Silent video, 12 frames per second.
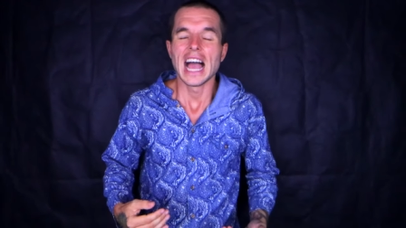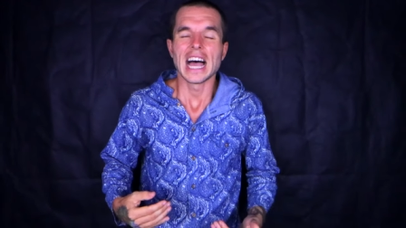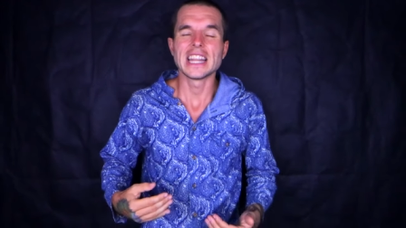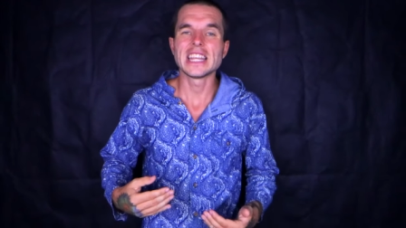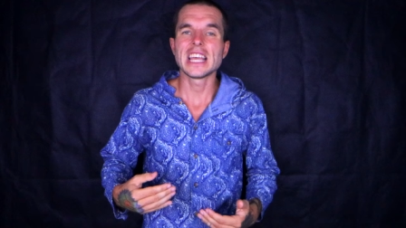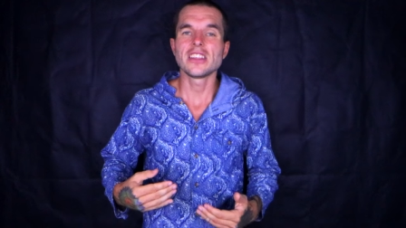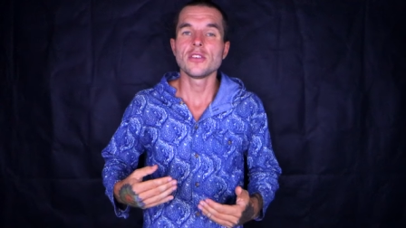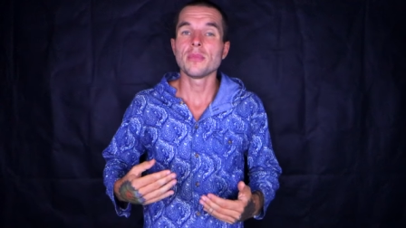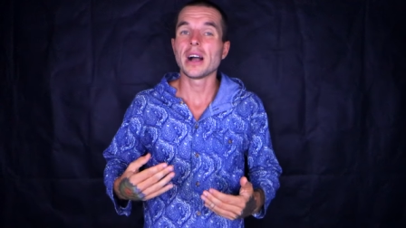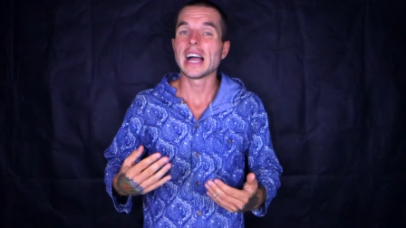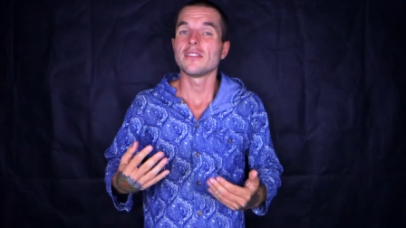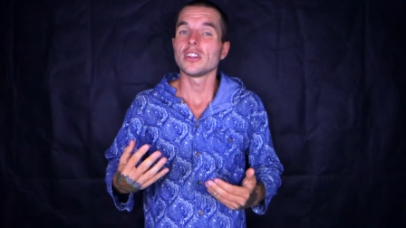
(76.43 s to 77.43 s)
And then you
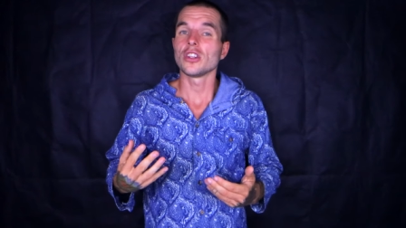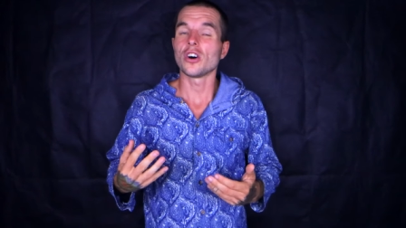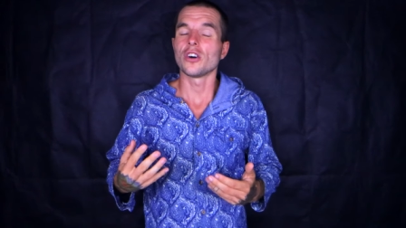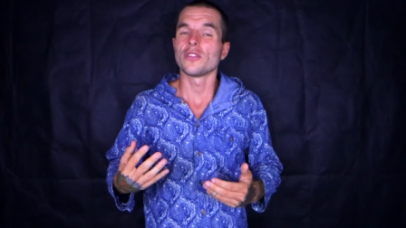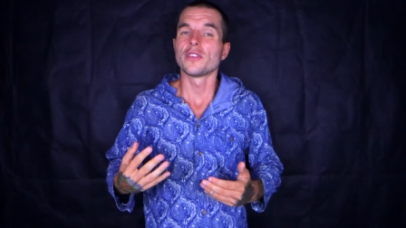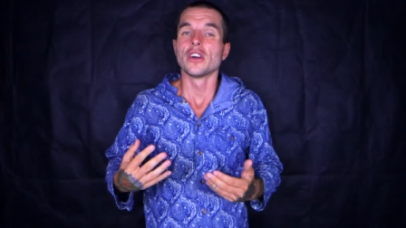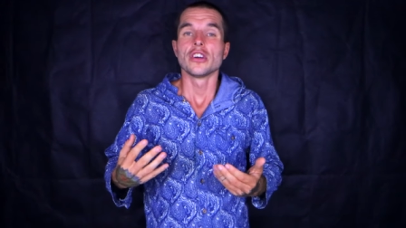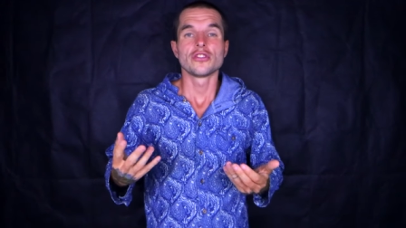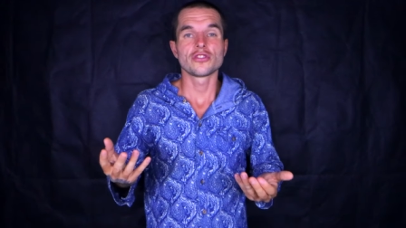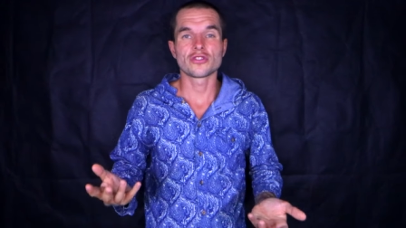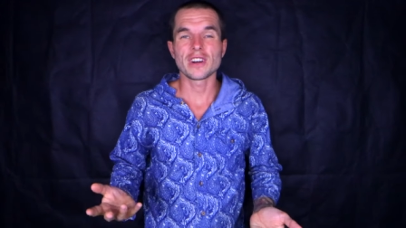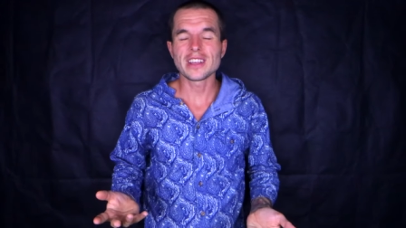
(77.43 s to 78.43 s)
might have a lot of
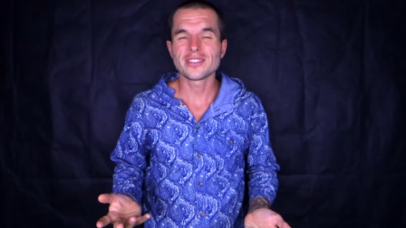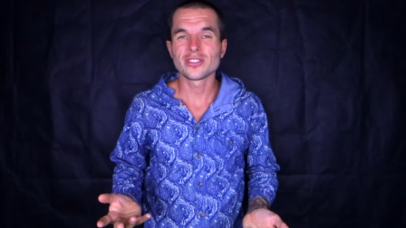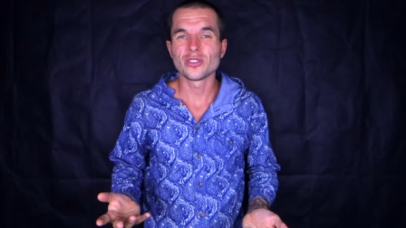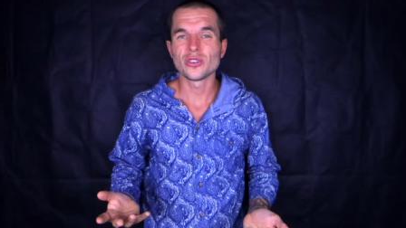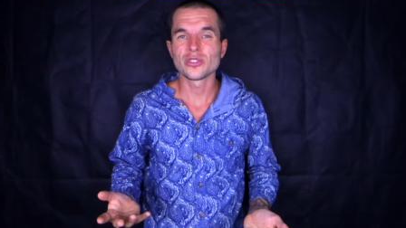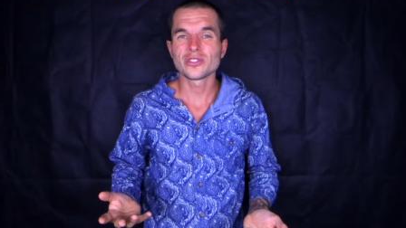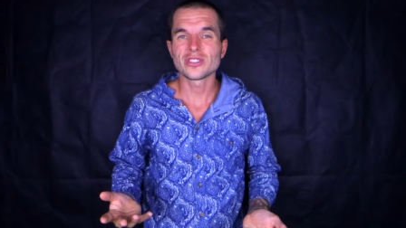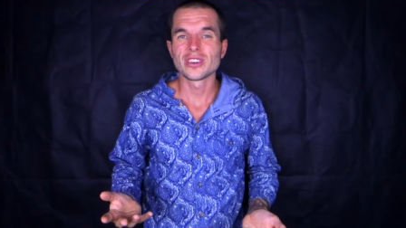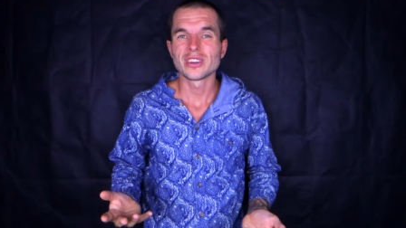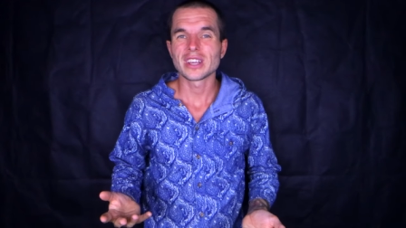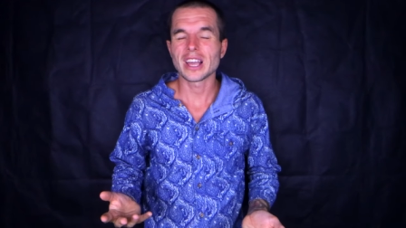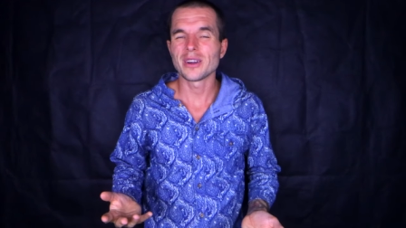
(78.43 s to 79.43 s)
stressors
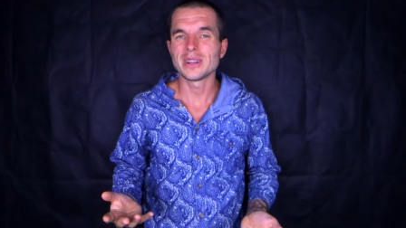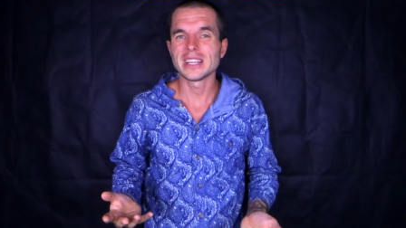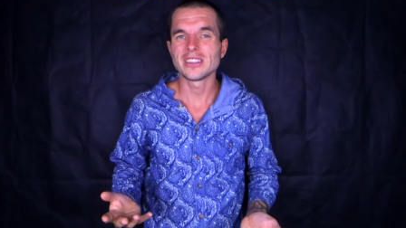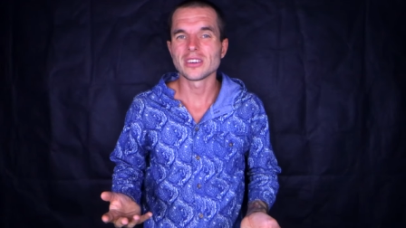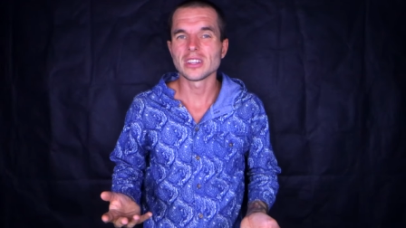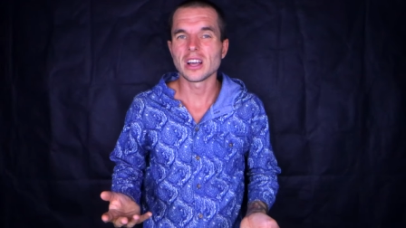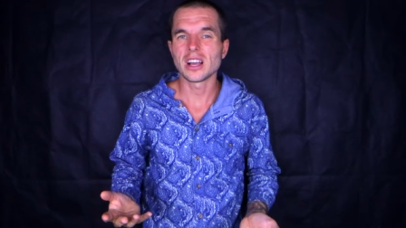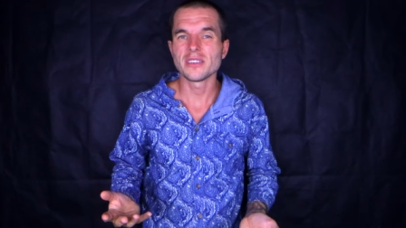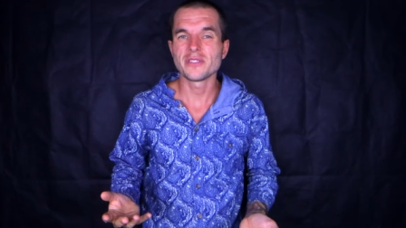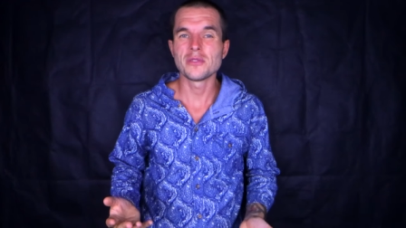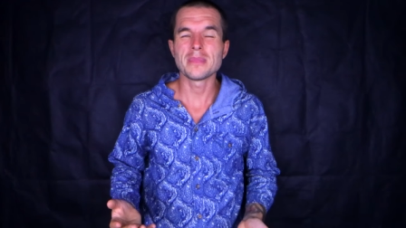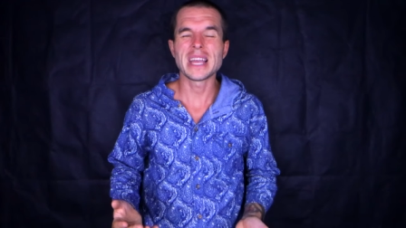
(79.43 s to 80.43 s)
going in your
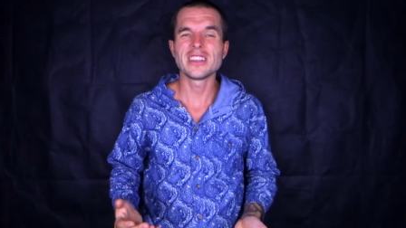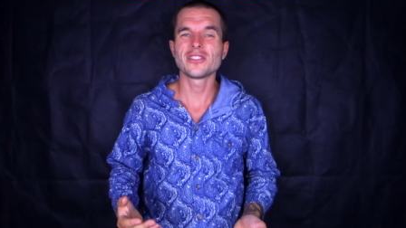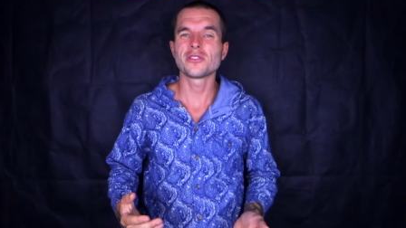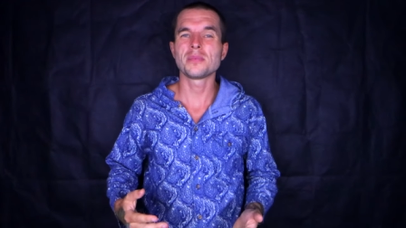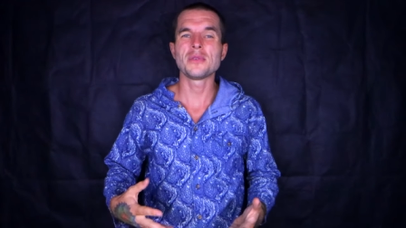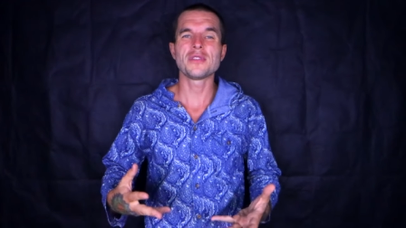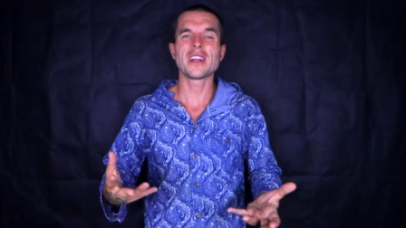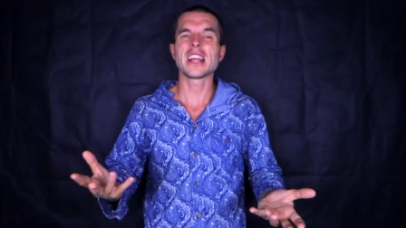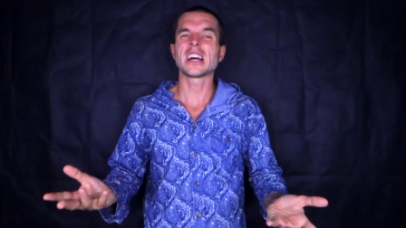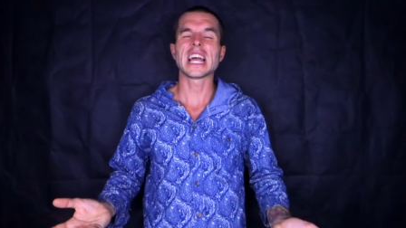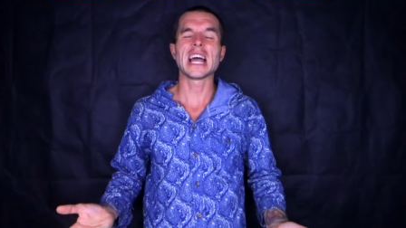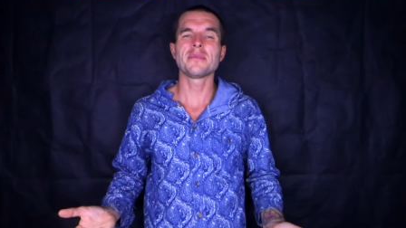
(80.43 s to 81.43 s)
life. You may just be very
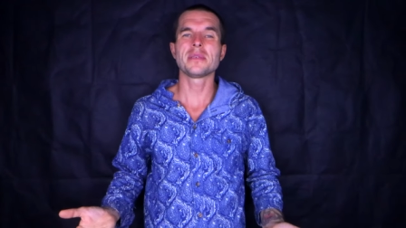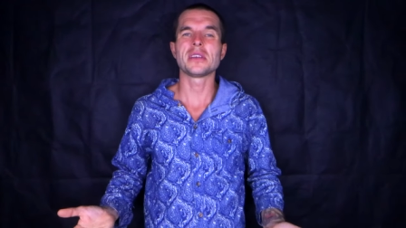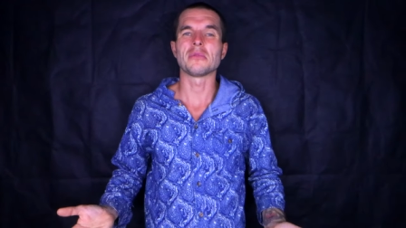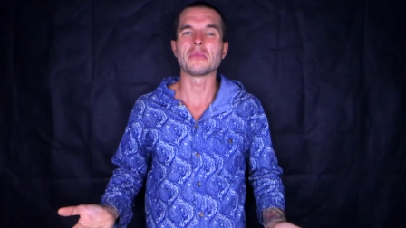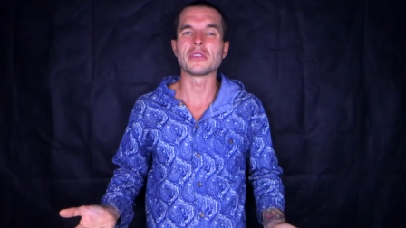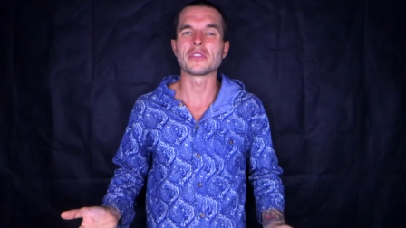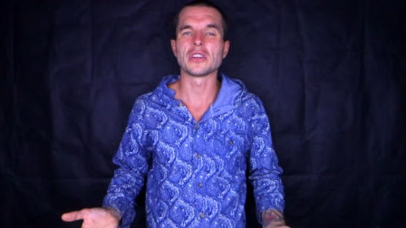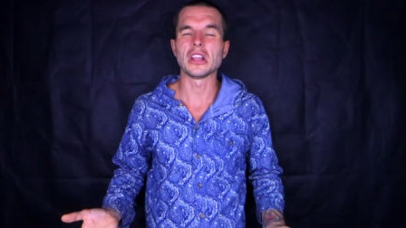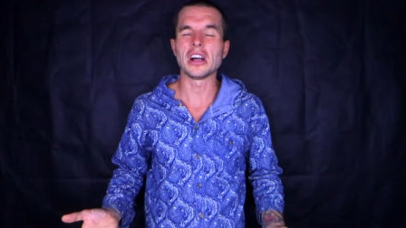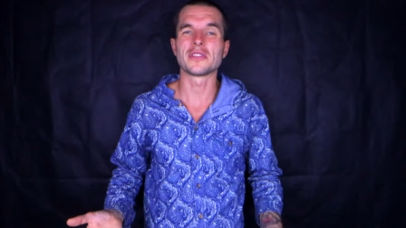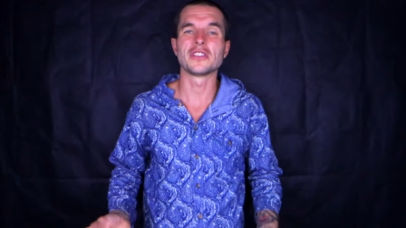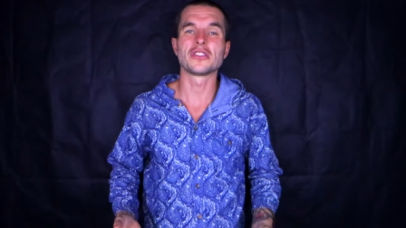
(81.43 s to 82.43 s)
unhappy with your
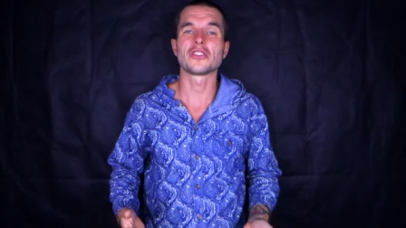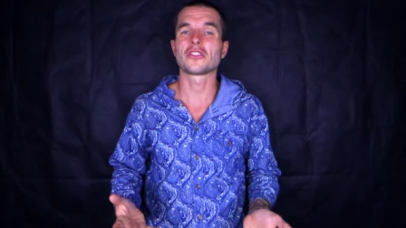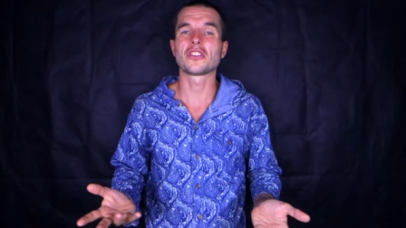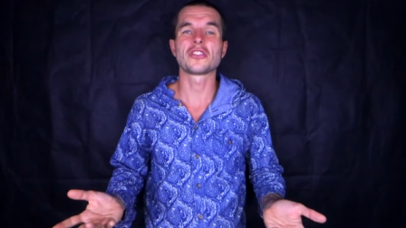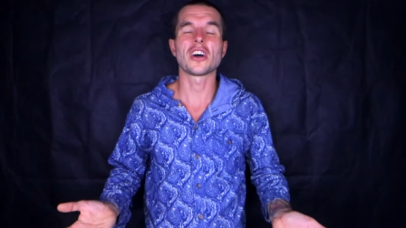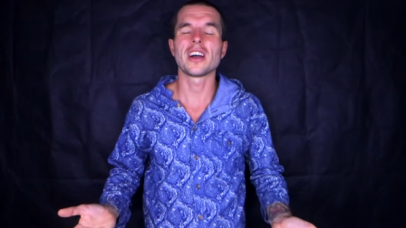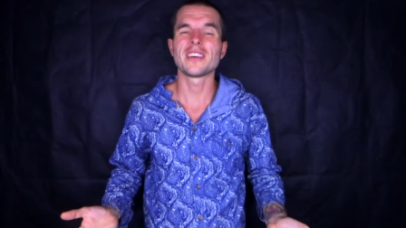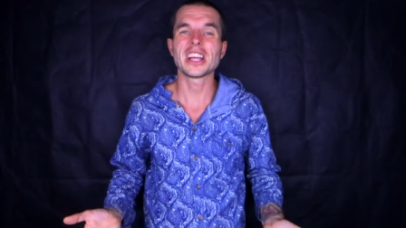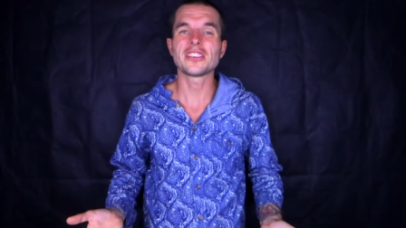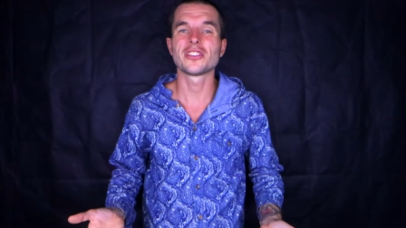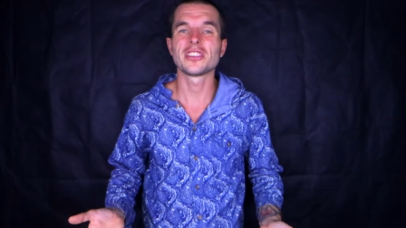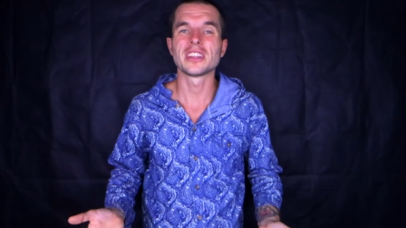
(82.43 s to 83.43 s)
life and just the
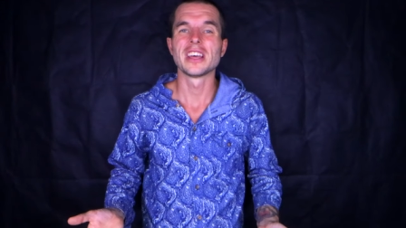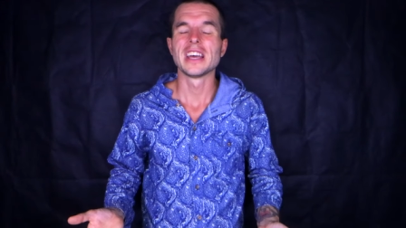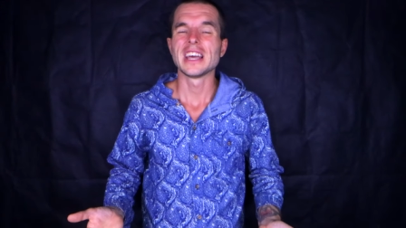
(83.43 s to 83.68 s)
direction